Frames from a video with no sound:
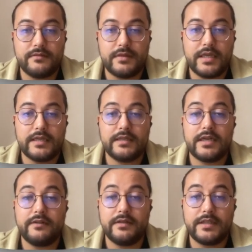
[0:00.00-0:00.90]
And
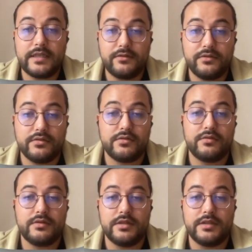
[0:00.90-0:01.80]
I will not use
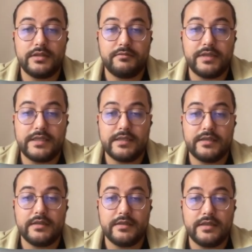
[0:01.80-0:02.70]
the
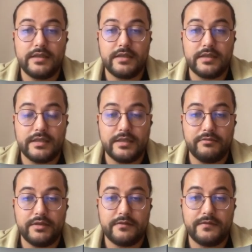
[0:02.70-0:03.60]
replacing
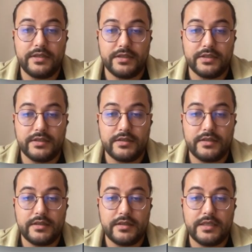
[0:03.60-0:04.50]
image feature
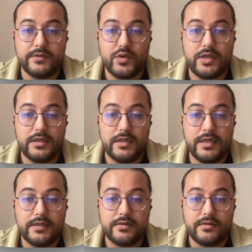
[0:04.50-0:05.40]
as well,
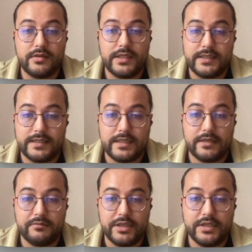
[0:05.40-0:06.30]
so let's
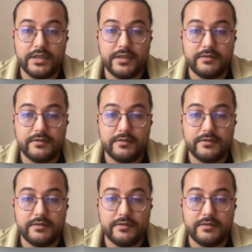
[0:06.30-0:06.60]
start matching.